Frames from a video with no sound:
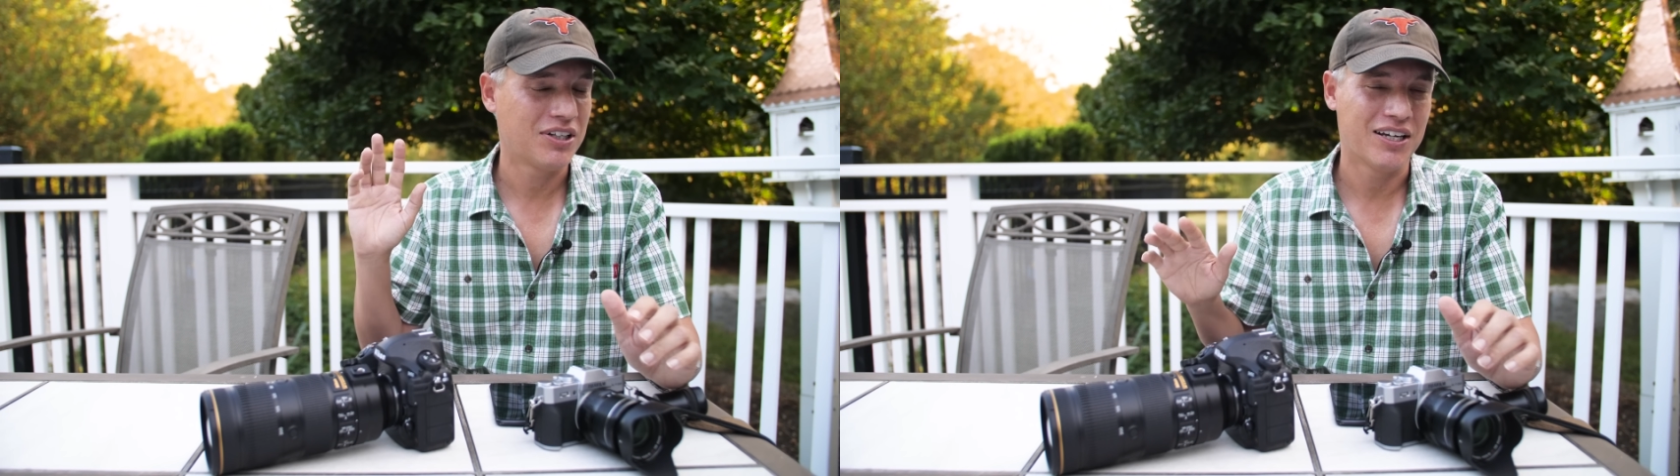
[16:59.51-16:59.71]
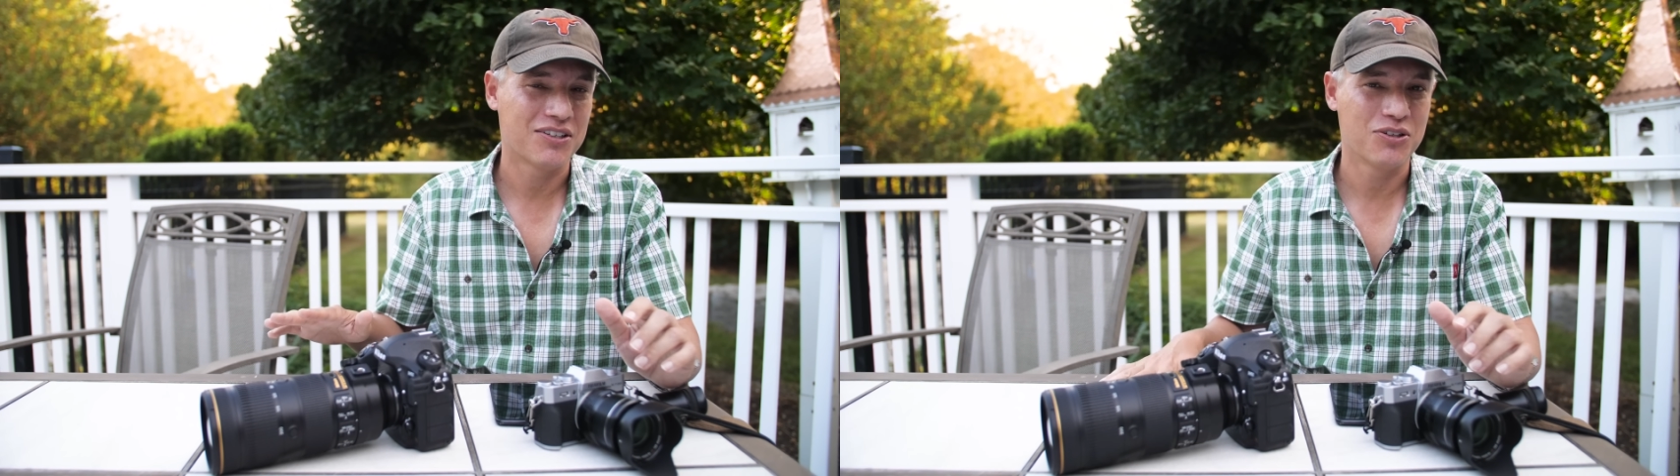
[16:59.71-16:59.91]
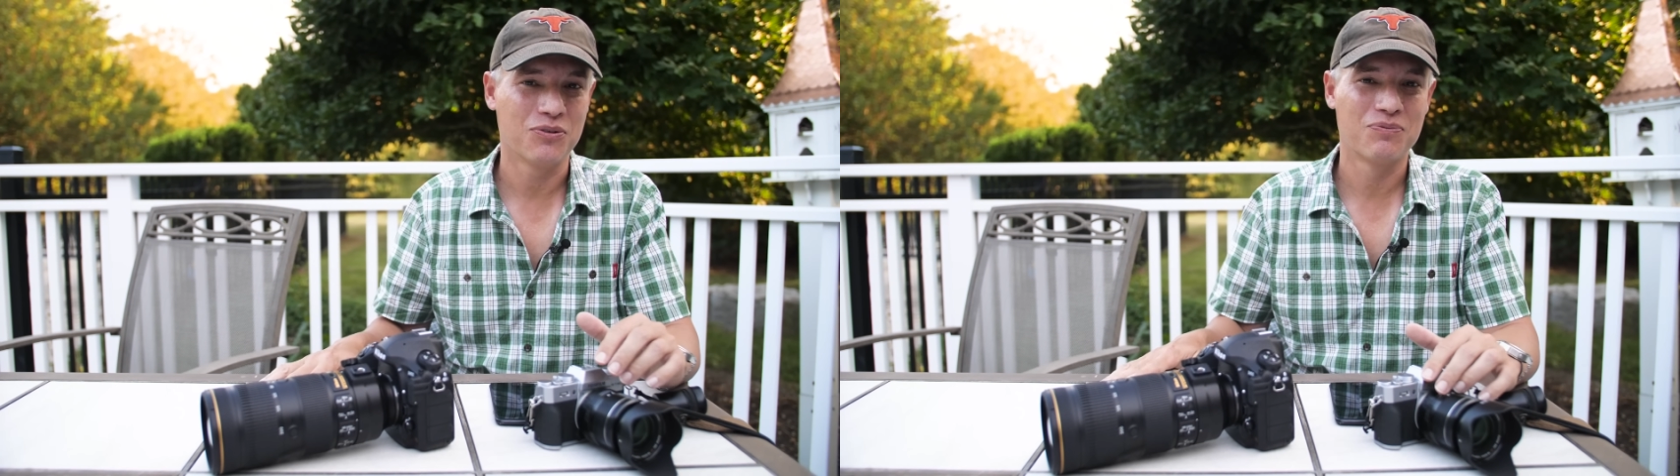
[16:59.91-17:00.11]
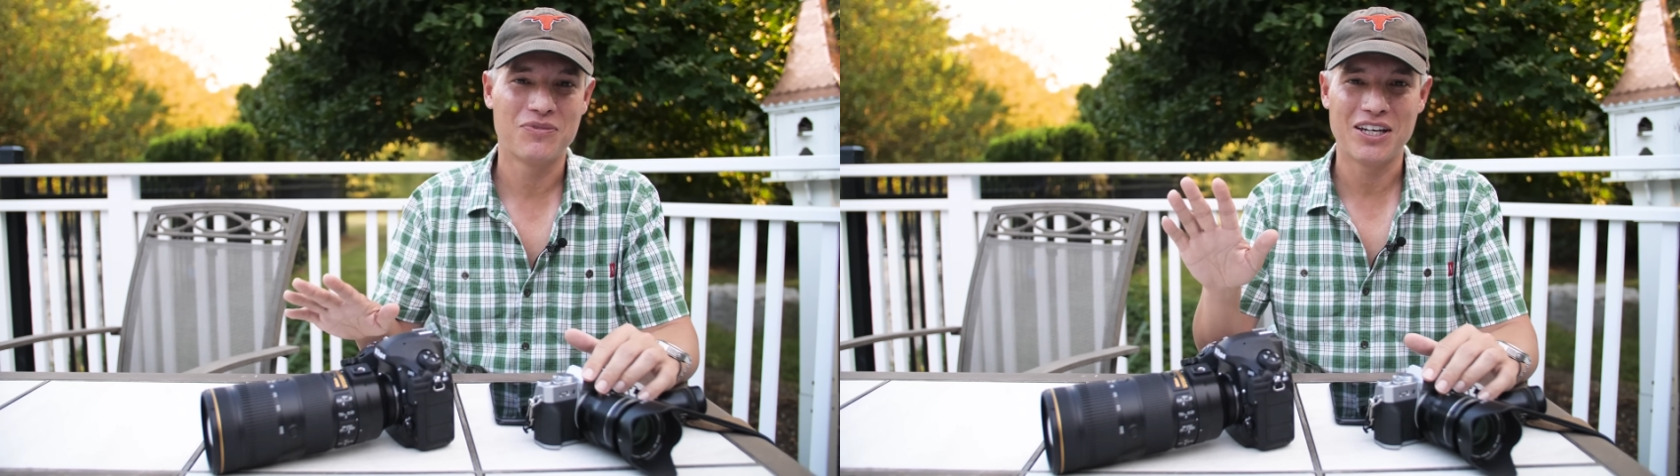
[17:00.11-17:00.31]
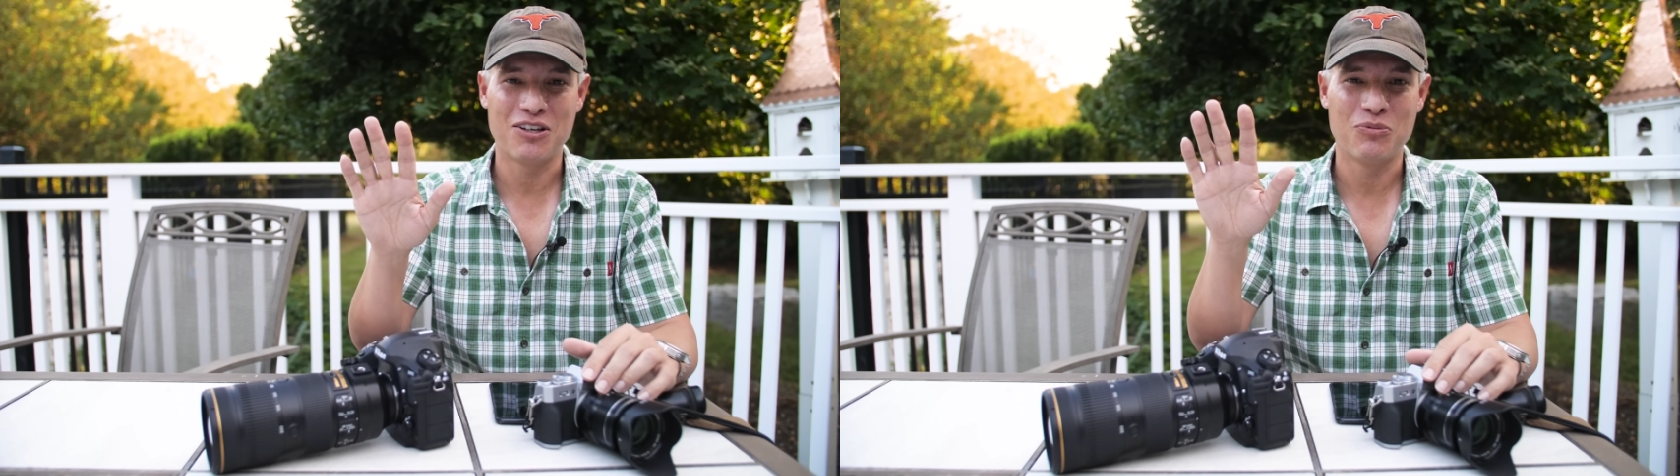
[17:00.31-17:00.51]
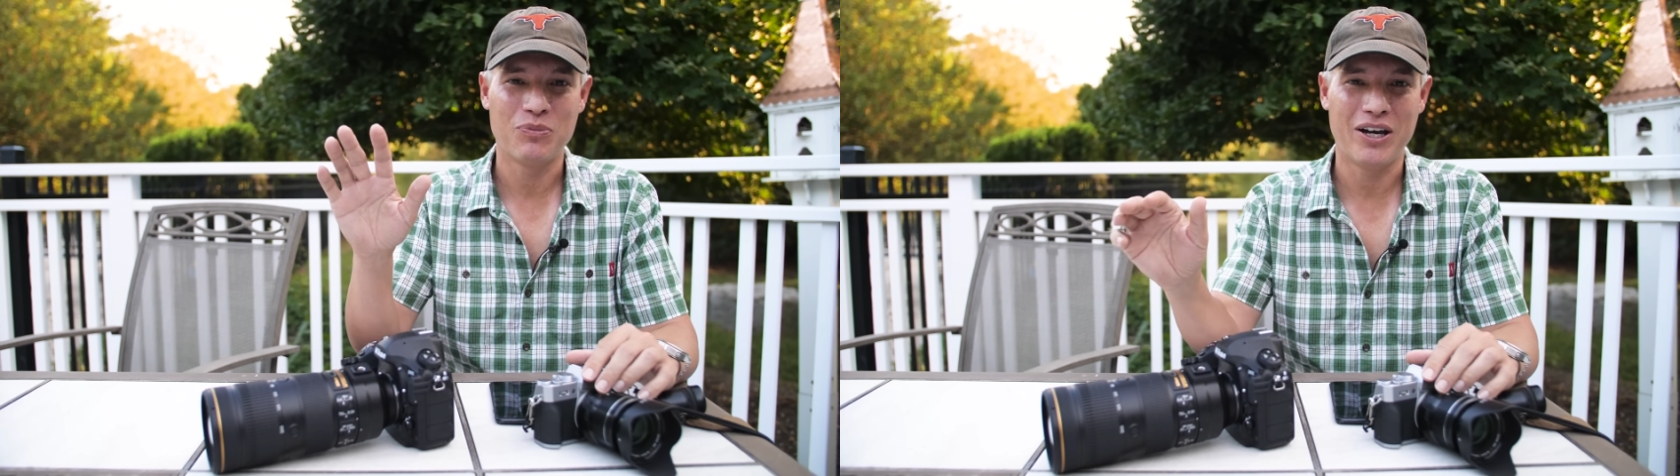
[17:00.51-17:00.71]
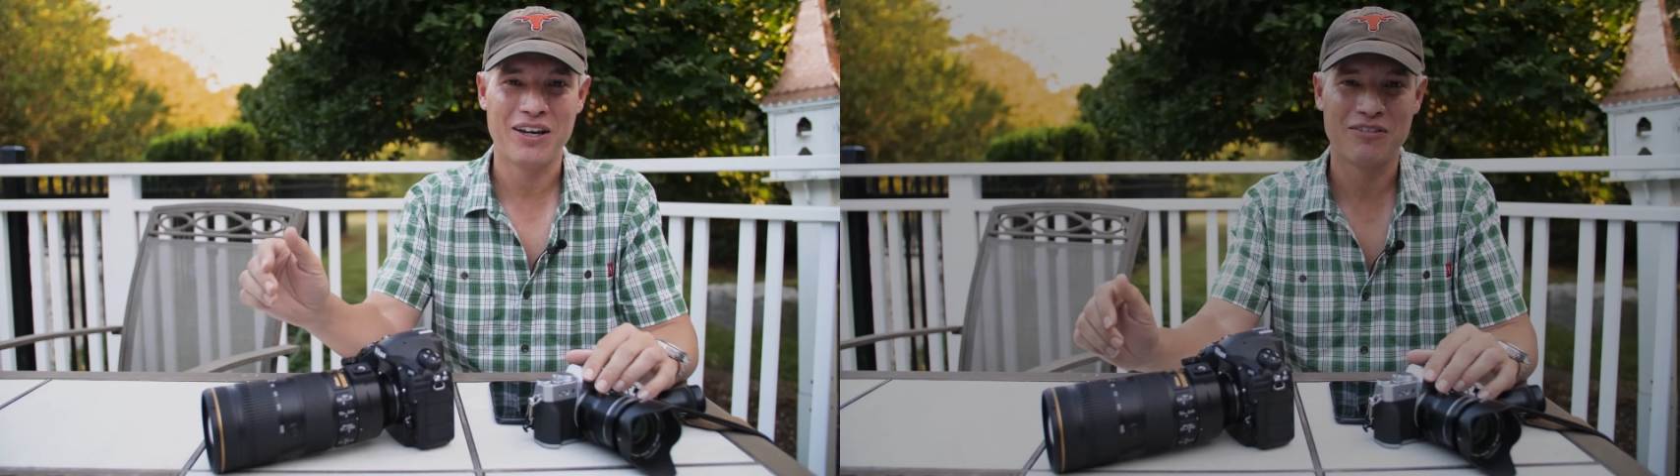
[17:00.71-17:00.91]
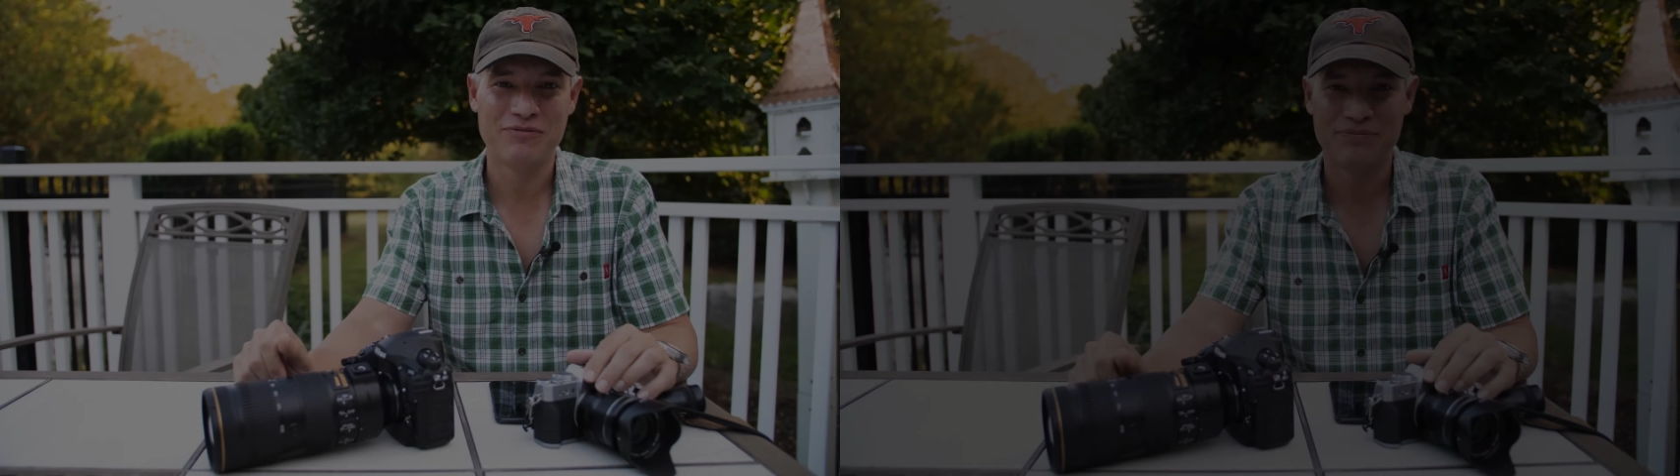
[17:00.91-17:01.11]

like too. Thank you. Bye.